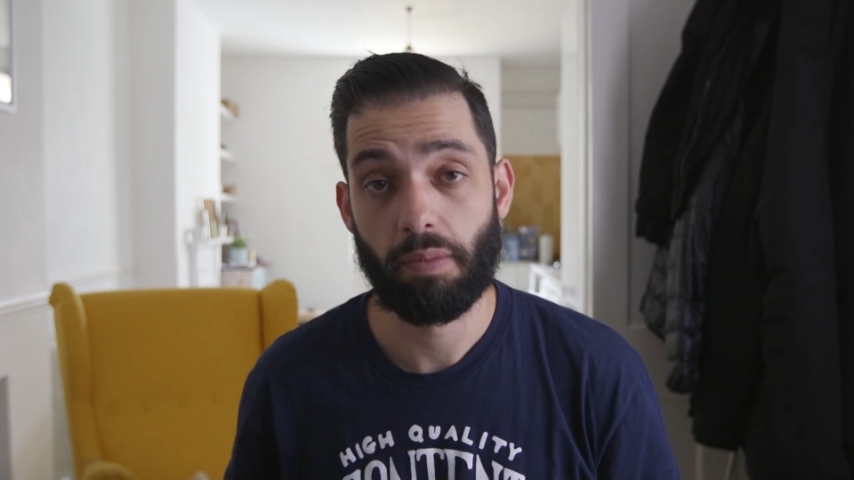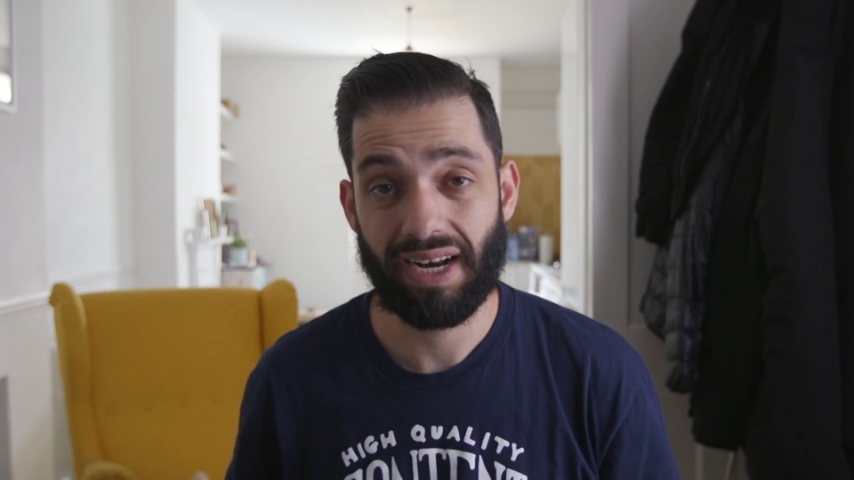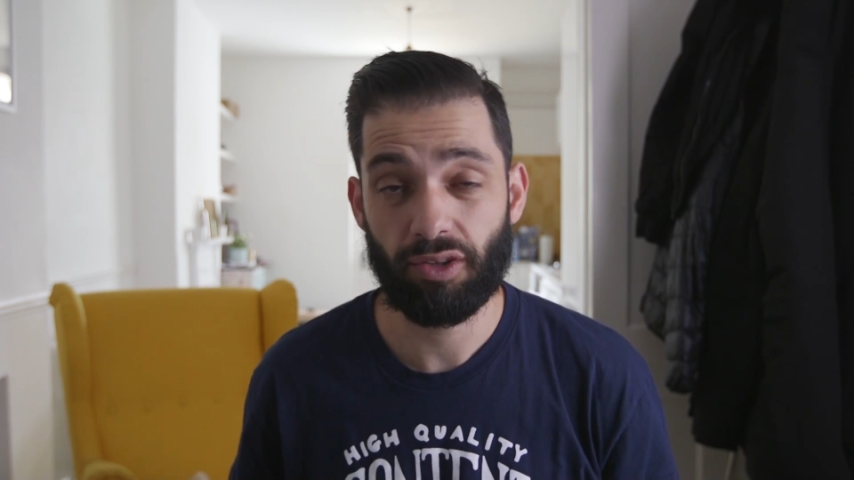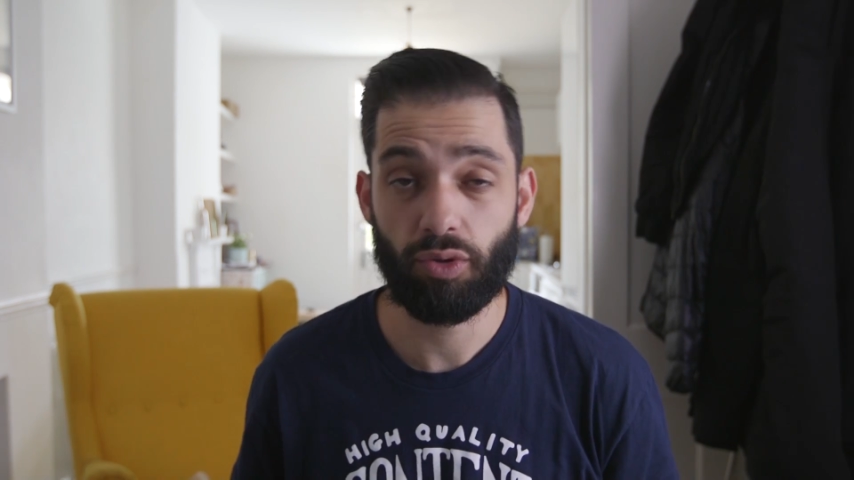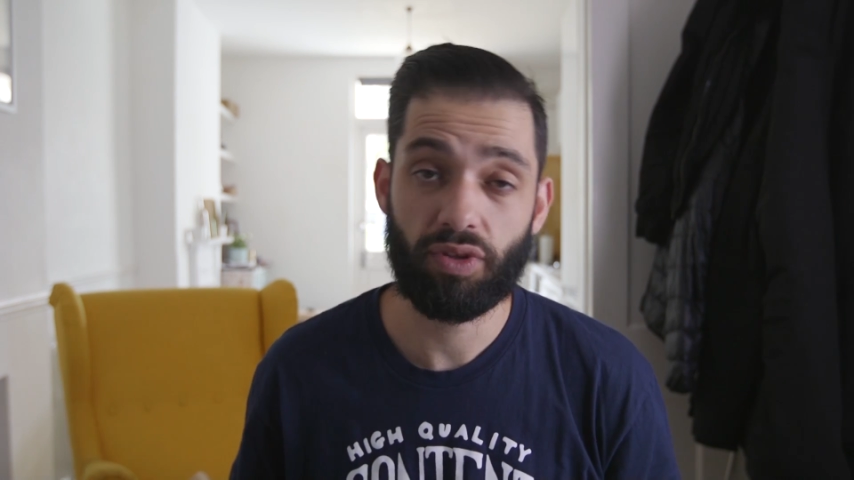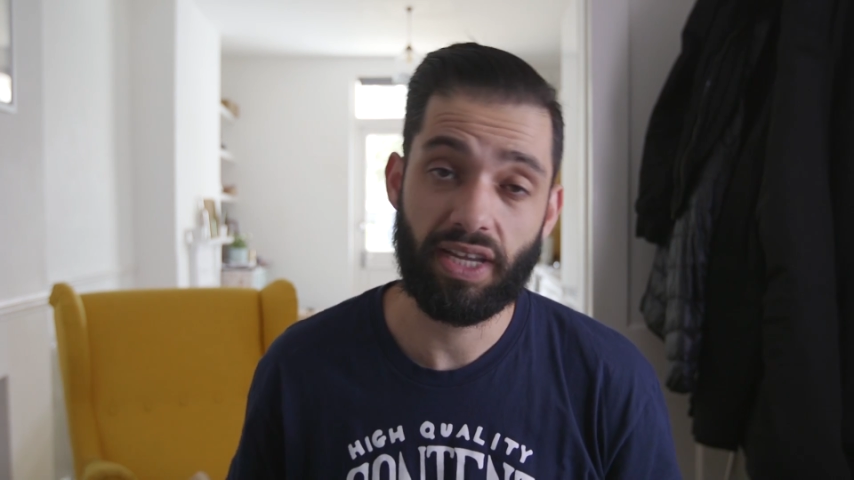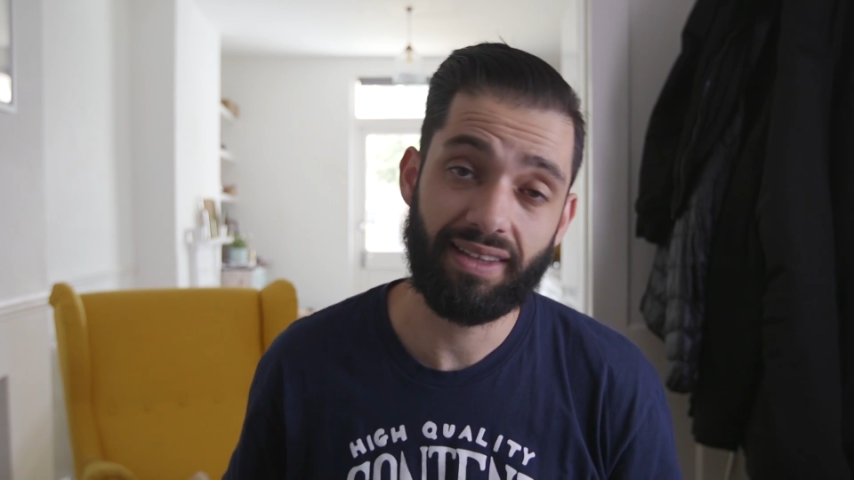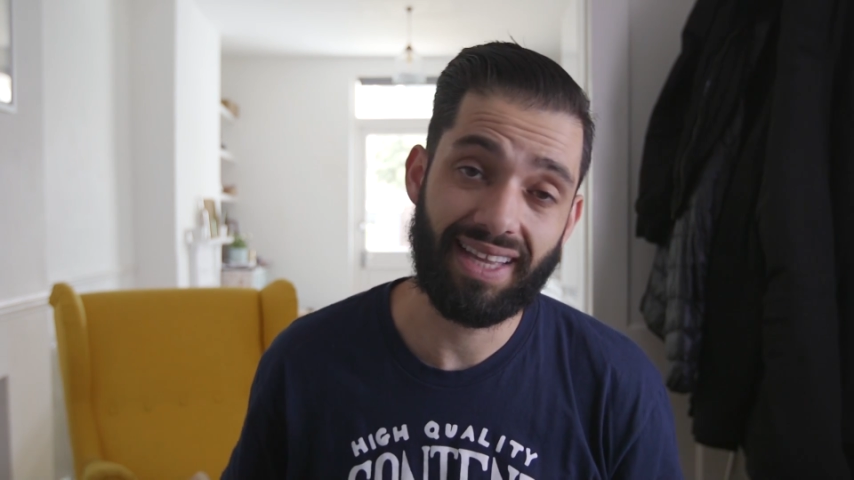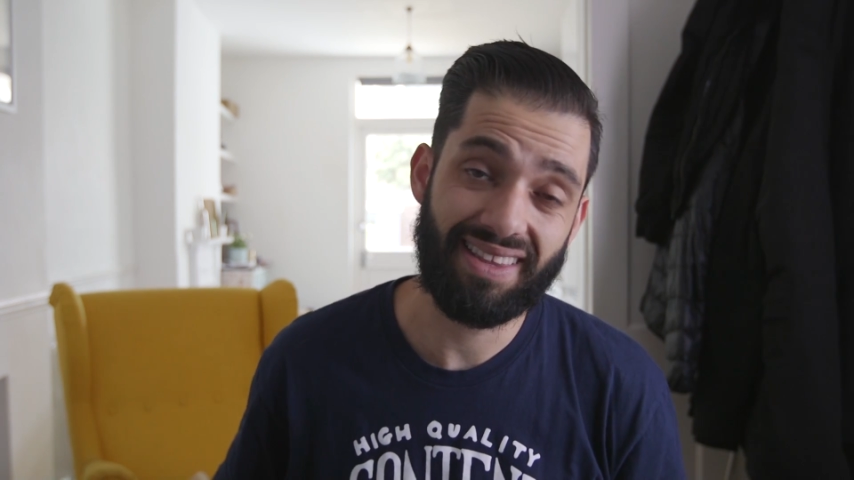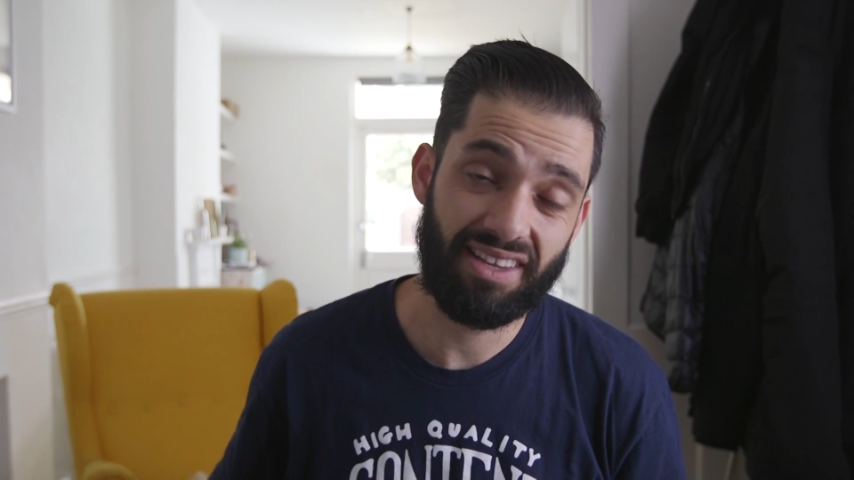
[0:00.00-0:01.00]
But I do
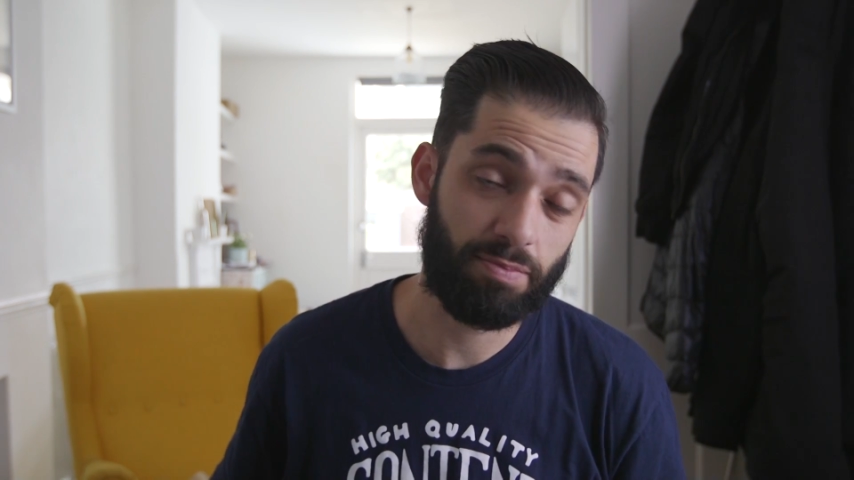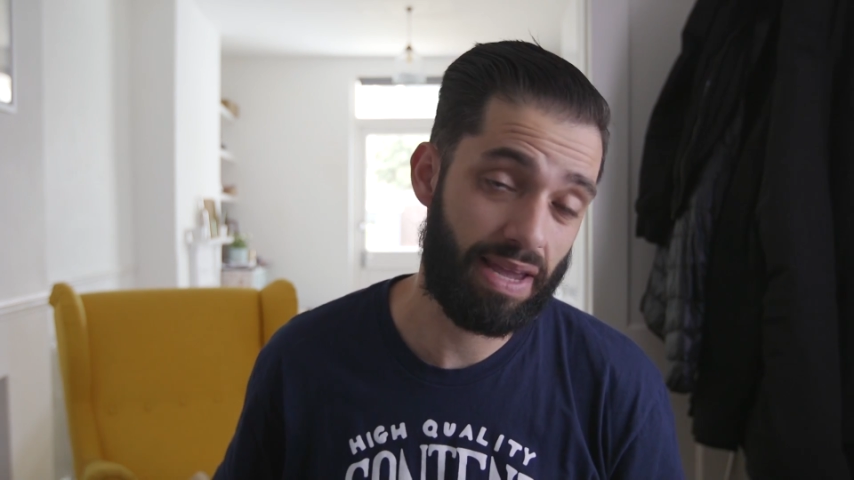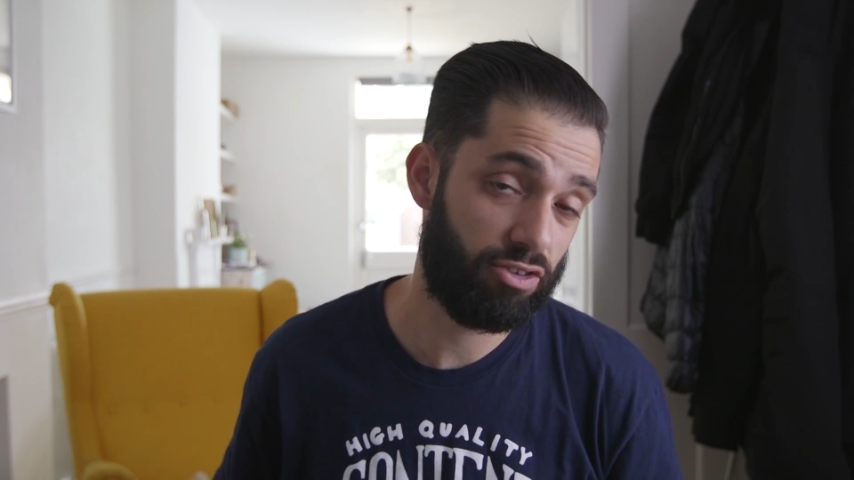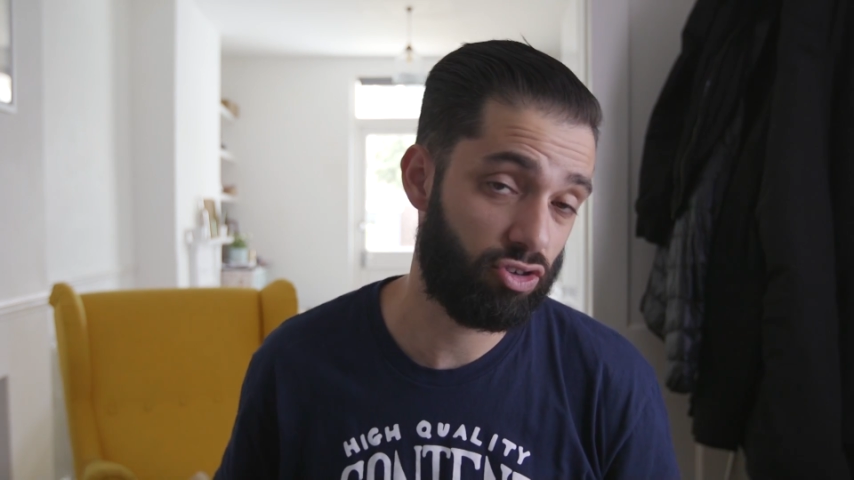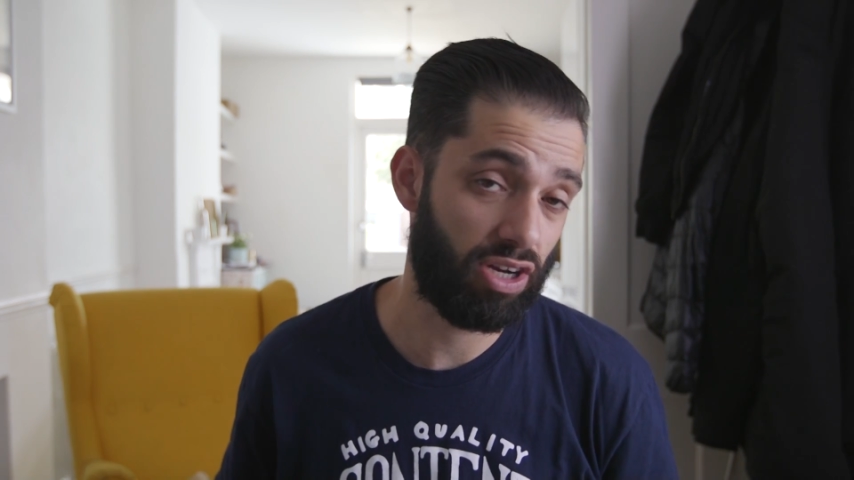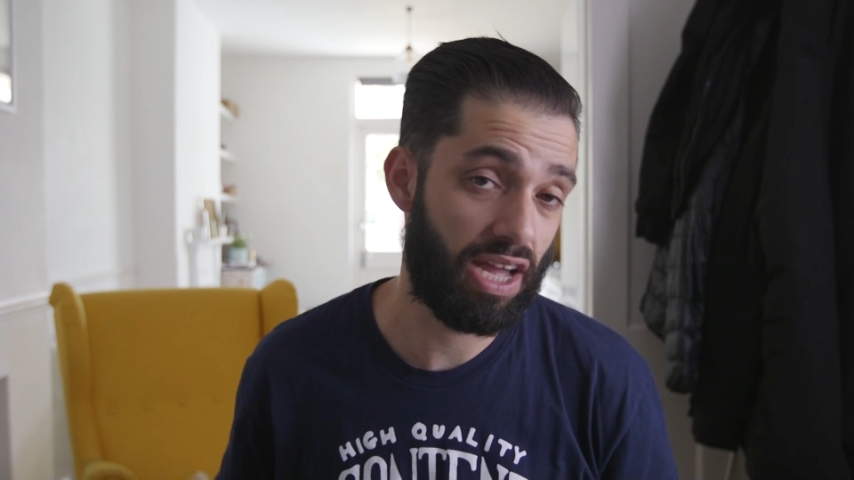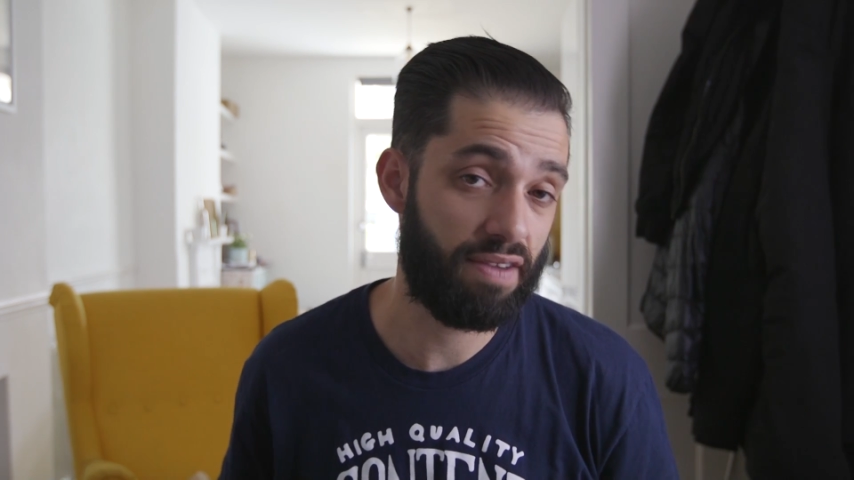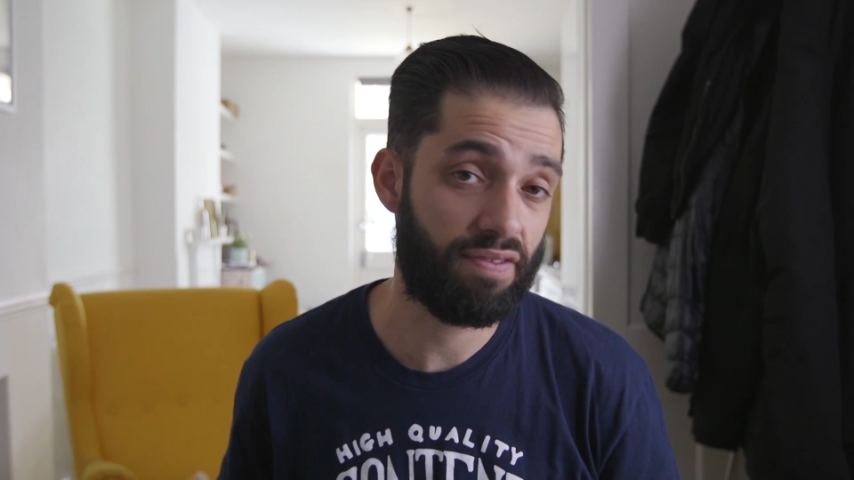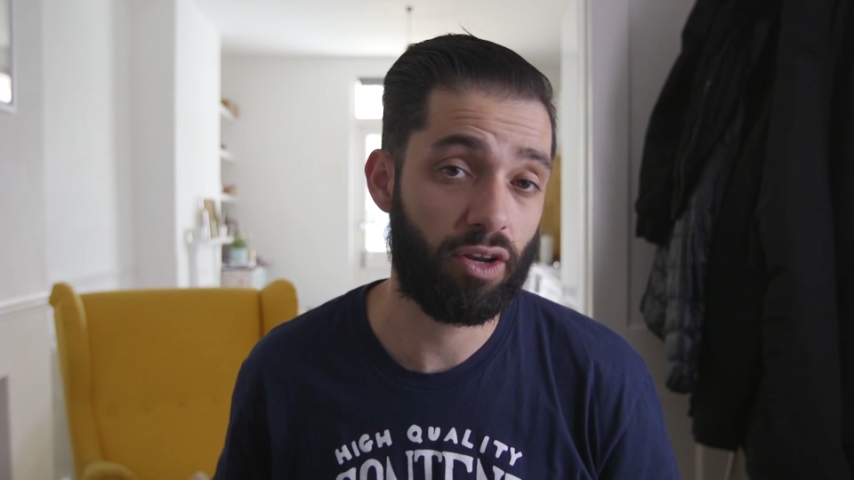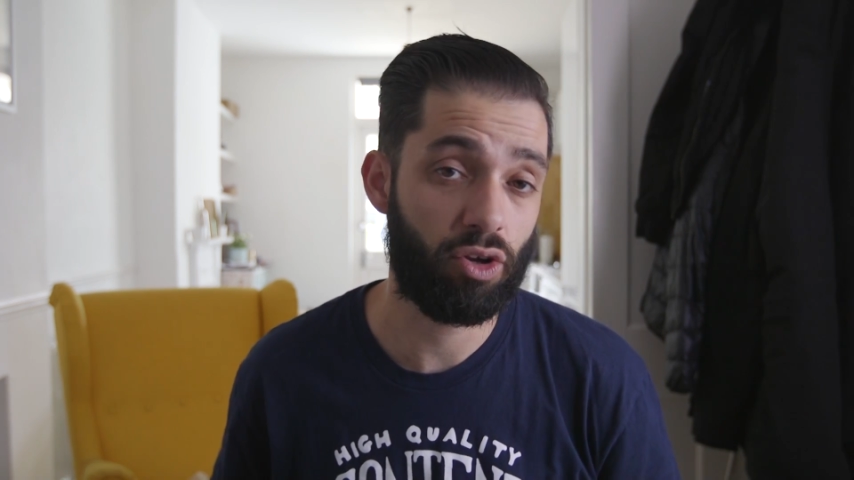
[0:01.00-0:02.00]
think that this makes your life a